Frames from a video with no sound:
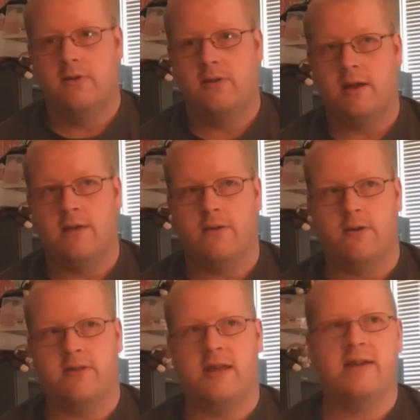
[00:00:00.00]
So
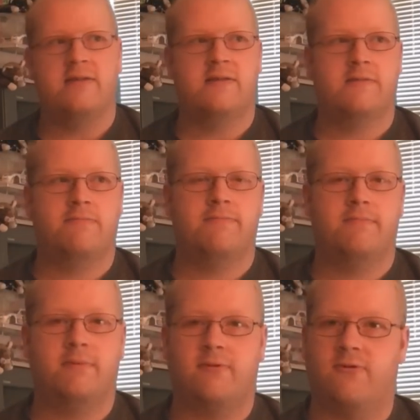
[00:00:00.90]
yeah, thanks
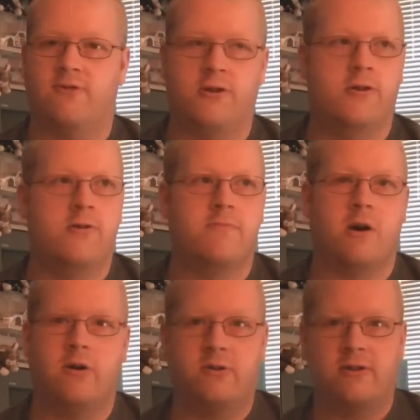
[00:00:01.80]
for
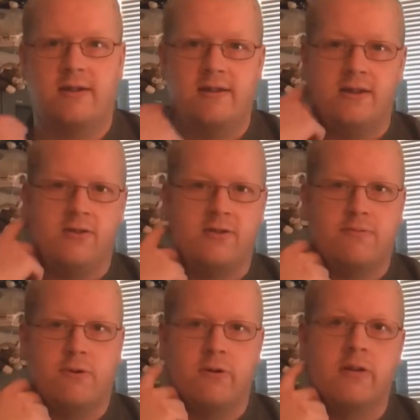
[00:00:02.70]
all your continued
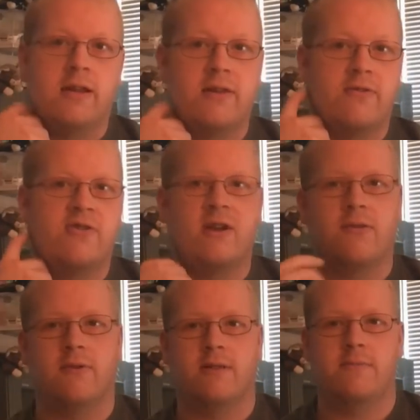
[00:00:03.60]
support. Thanks for
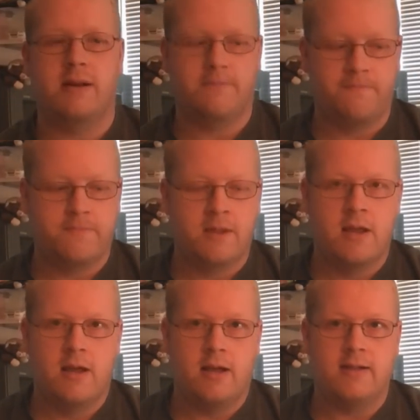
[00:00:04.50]
sticking with me.
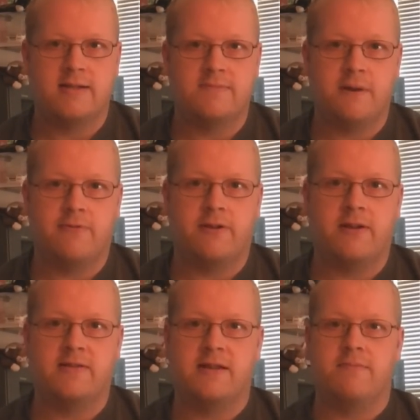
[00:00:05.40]
And this is
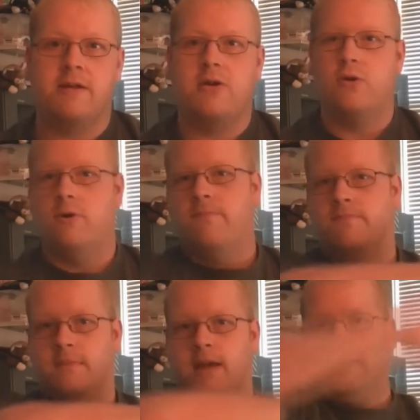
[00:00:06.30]
Buff4Kids saying be cool,
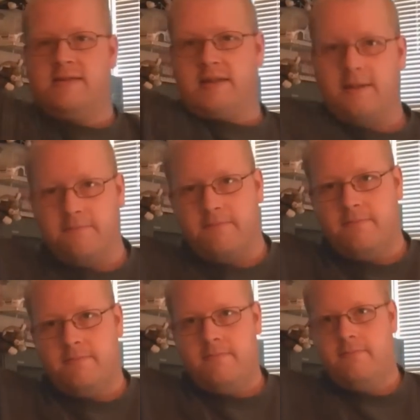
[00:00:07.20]
and see
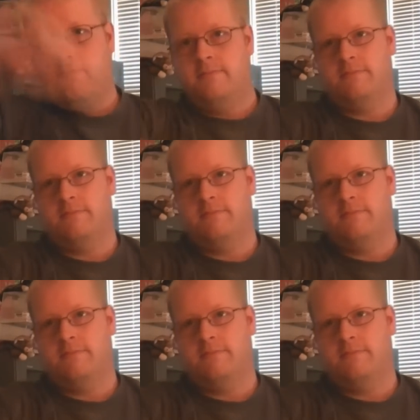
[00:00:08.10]
you.